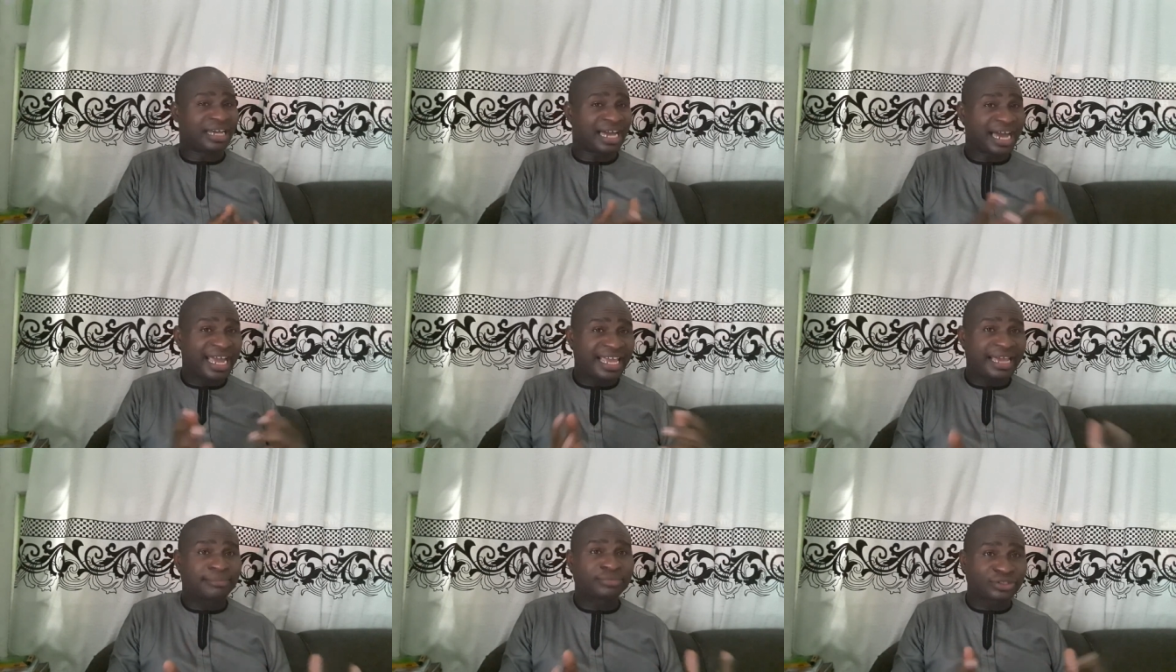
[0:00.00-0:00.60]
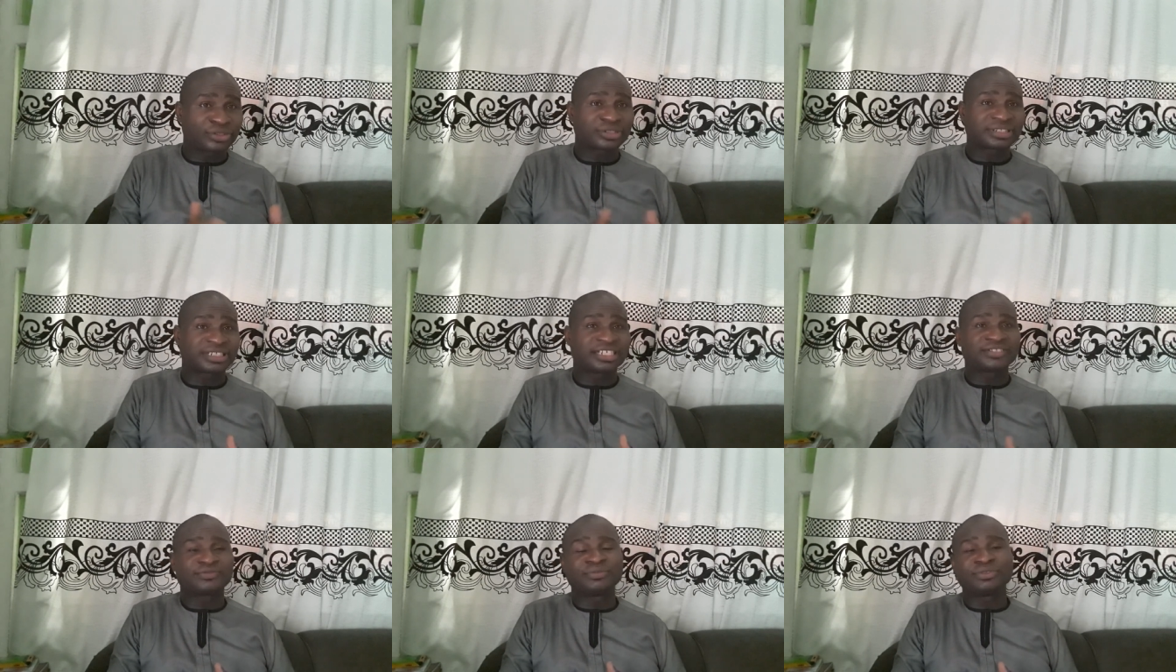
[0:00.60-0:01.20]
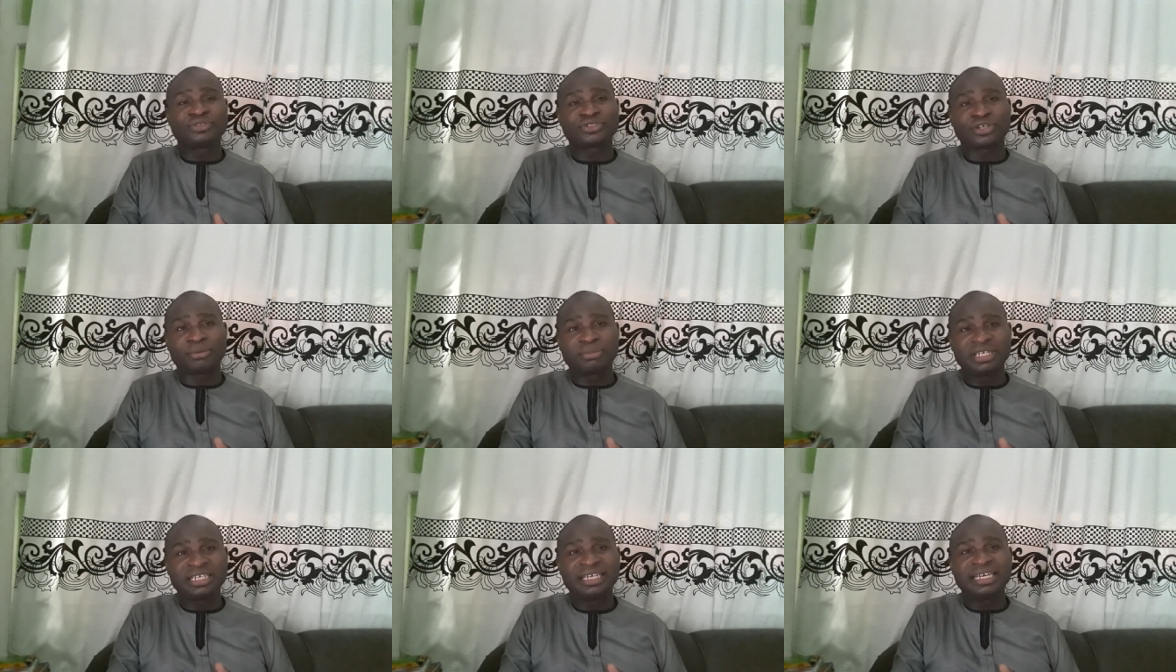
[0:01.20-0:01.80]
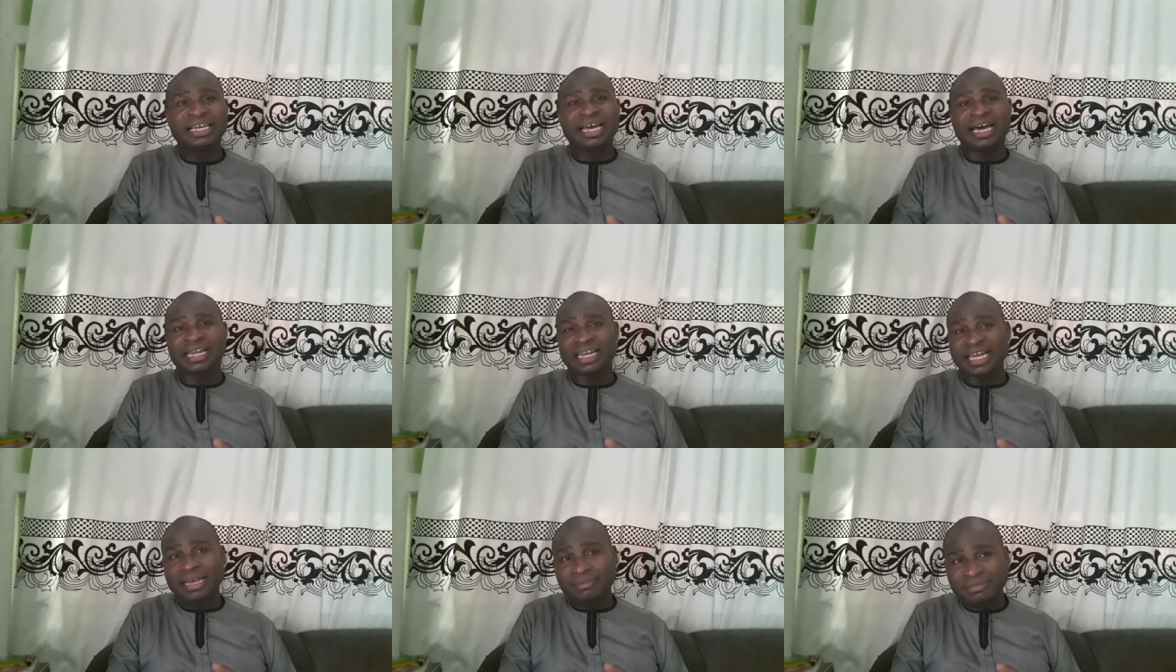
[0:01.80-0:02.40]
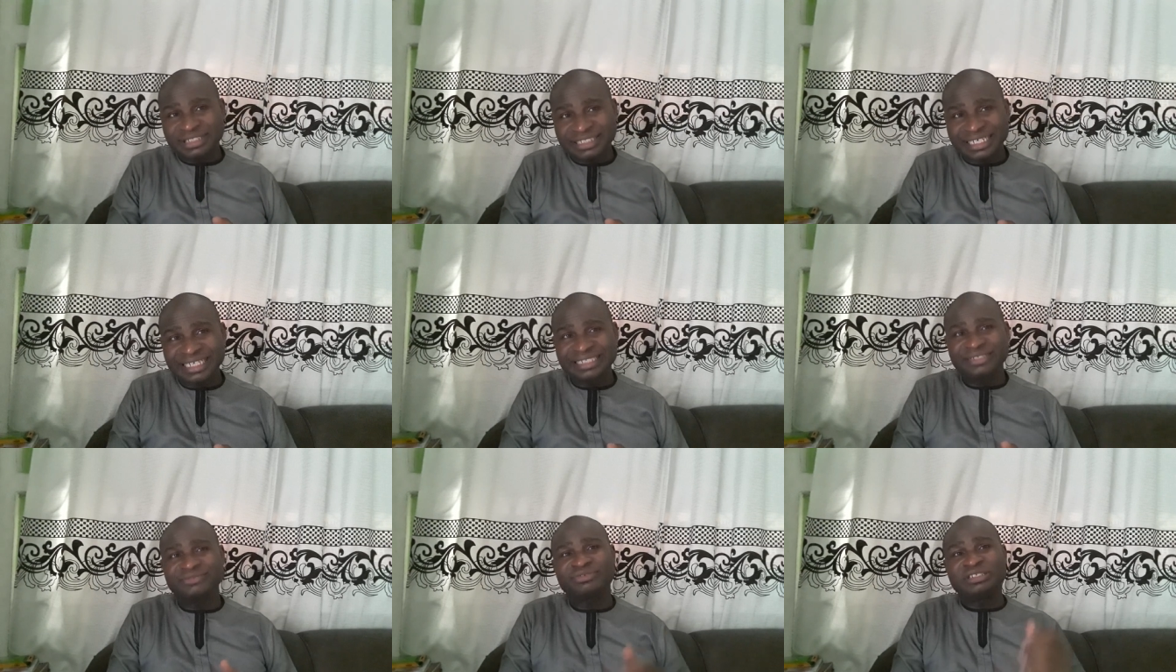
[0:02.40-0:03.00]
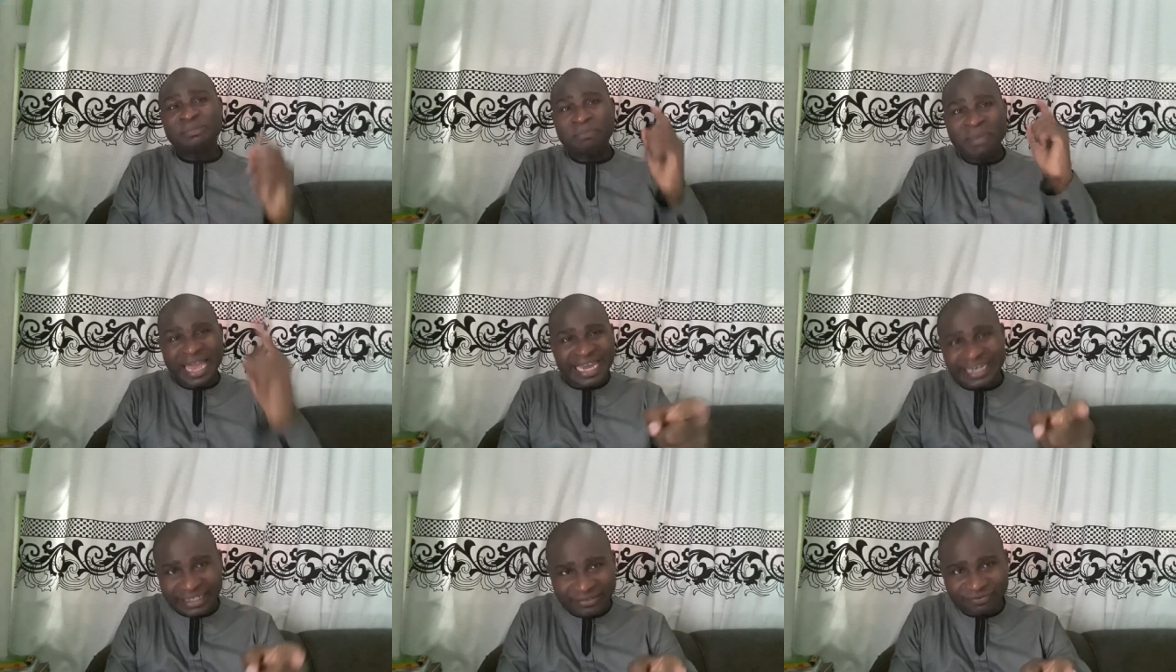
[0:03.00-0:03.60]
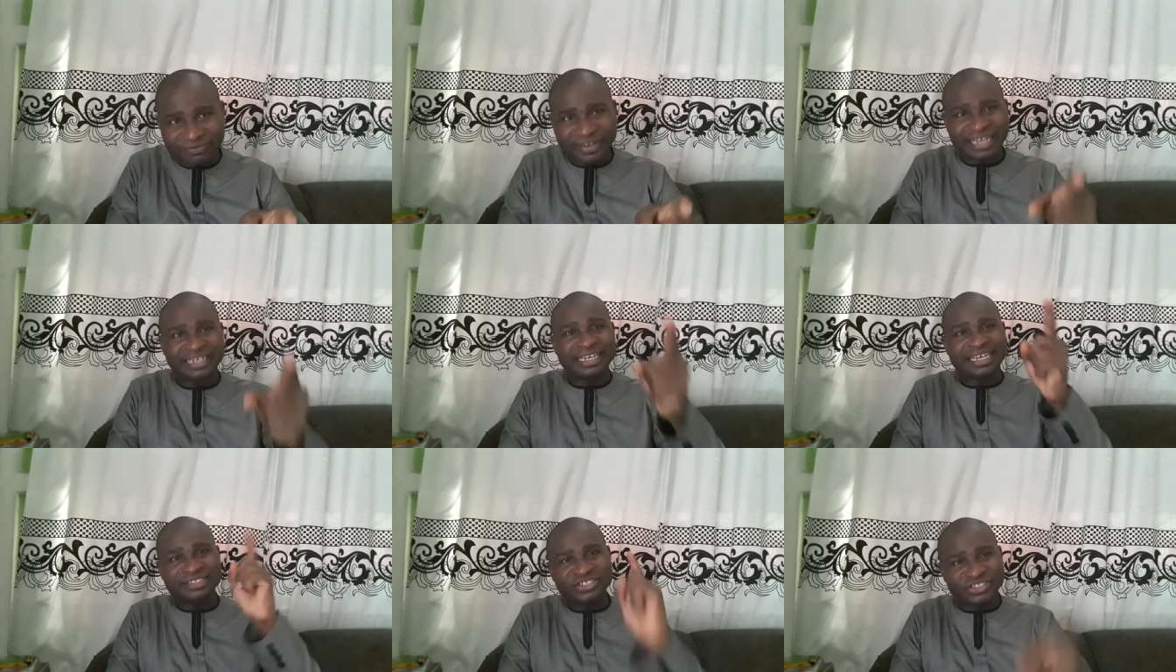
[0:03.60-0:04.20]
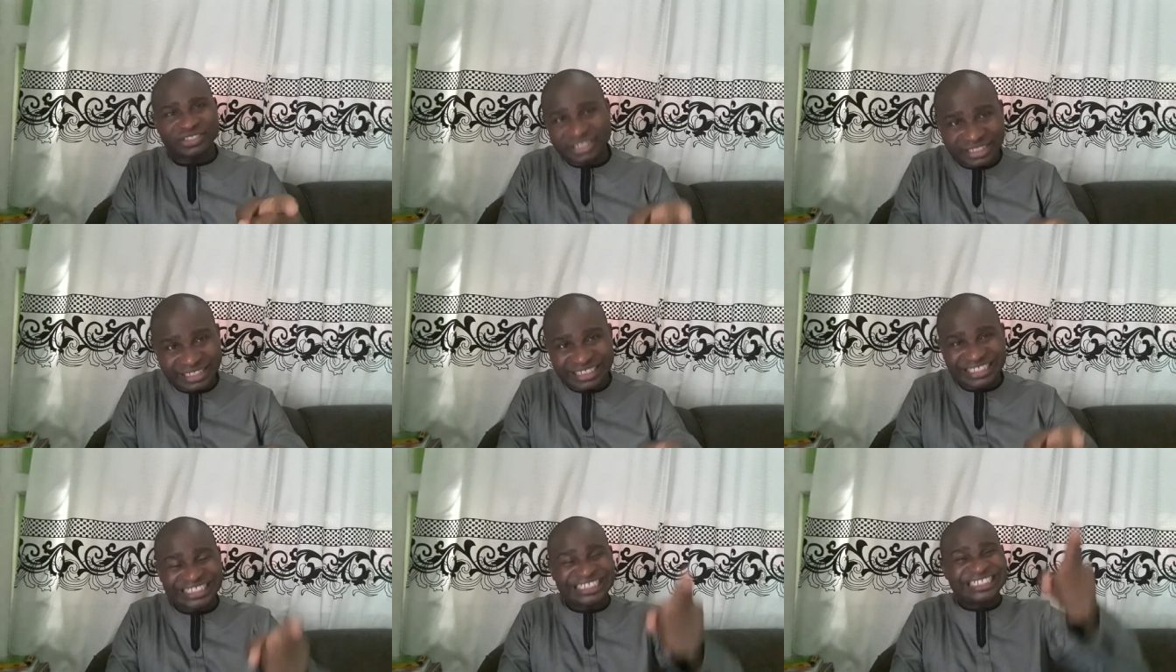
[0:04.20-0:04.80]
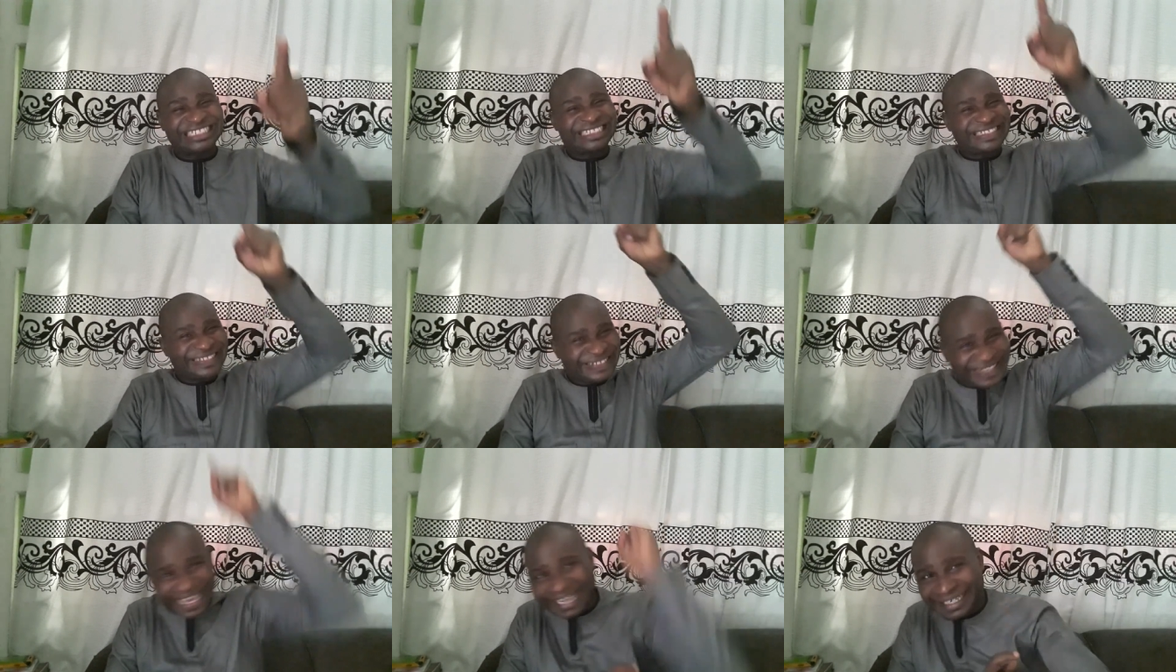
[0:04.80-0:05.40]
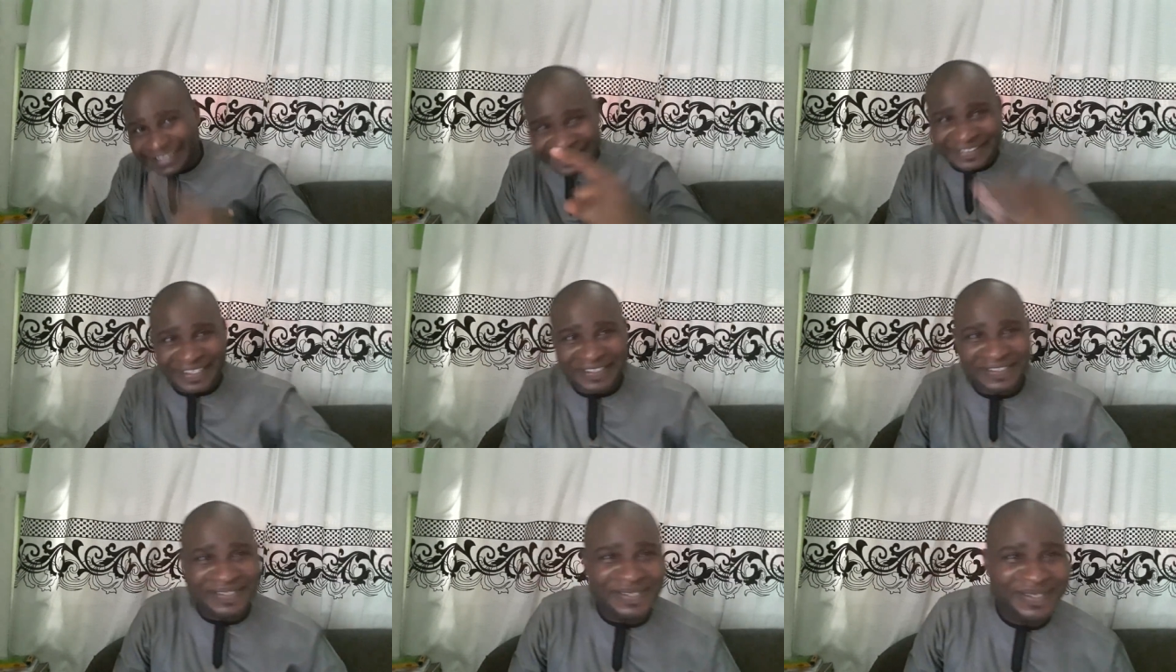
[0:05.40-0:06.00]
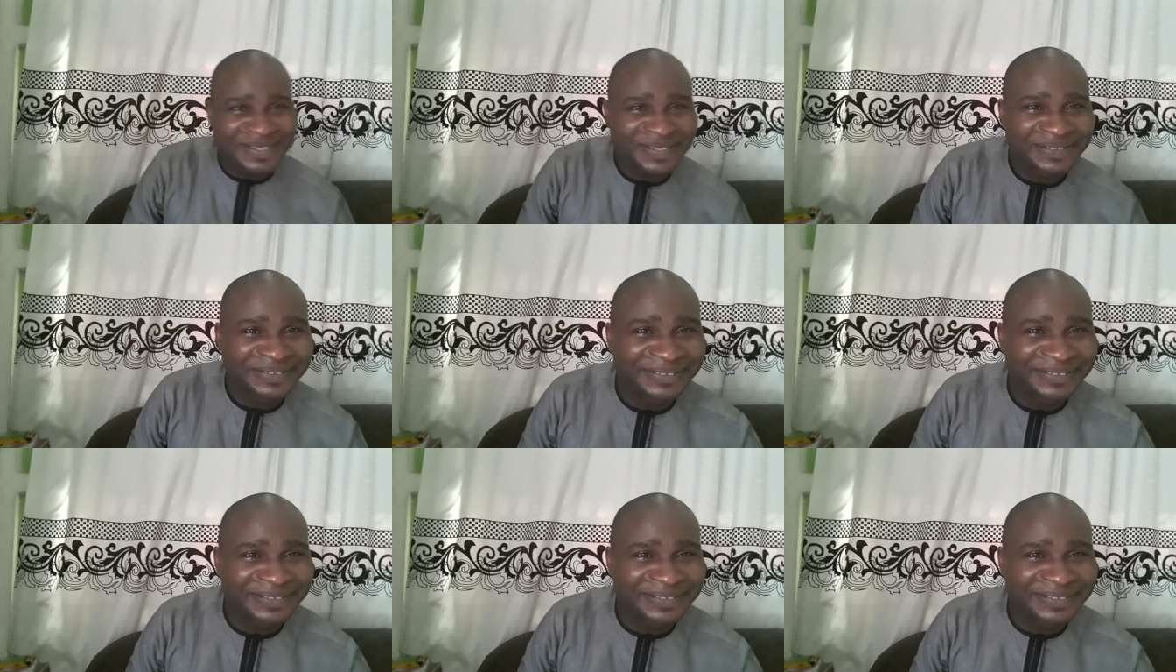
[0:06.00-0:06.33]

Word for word: I am Successful Sanmi and I am saying remain financially intelligent.